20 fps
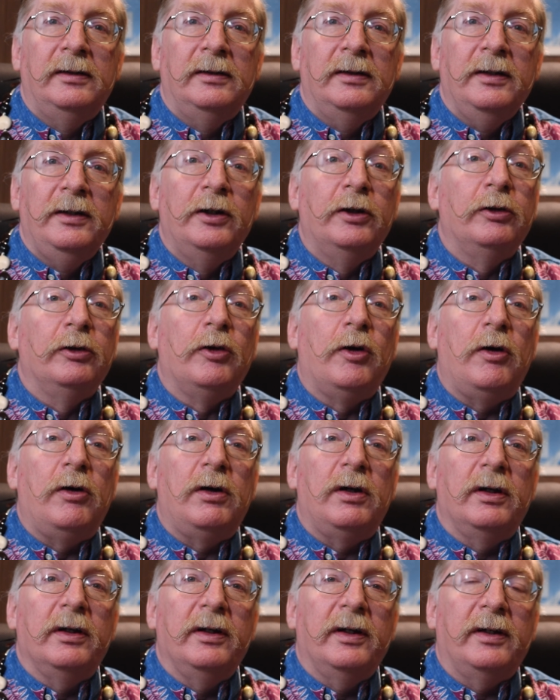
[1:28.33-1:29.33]

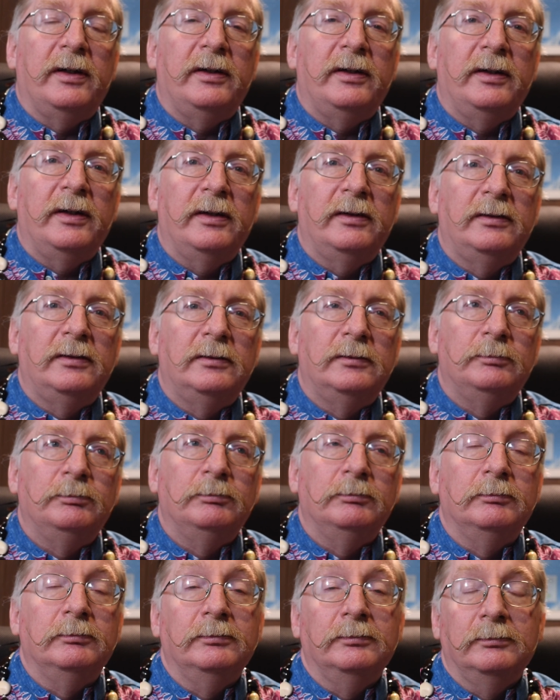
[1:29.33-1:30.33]
year-long,
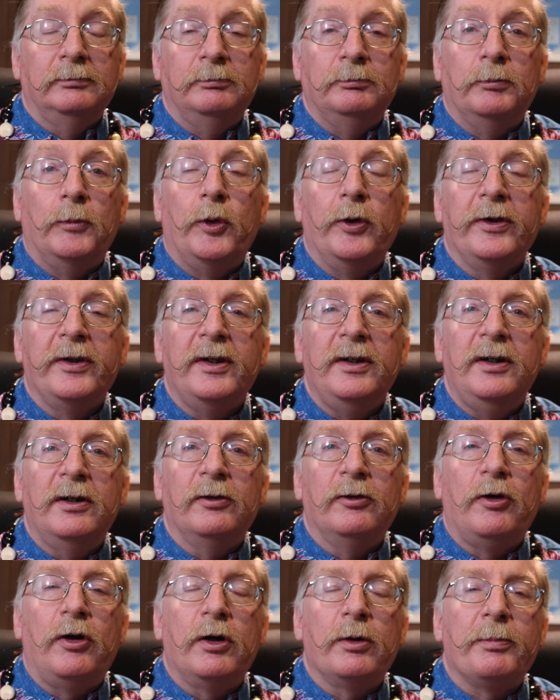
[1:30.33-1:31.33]
more than
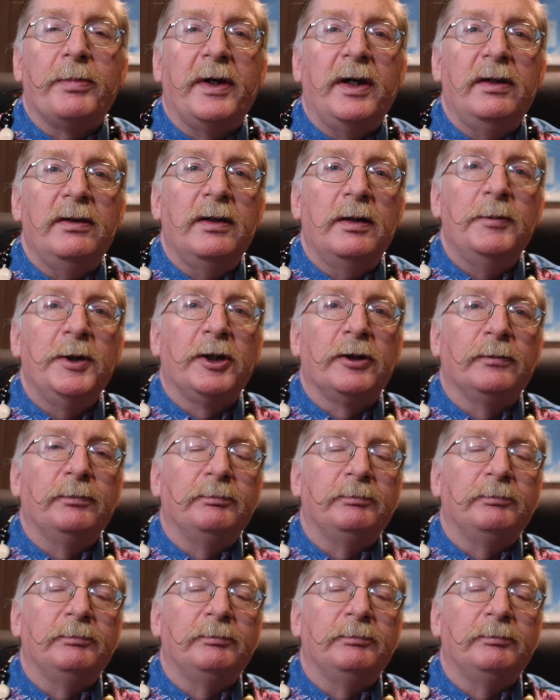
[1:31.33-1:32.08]
year-long pandemic,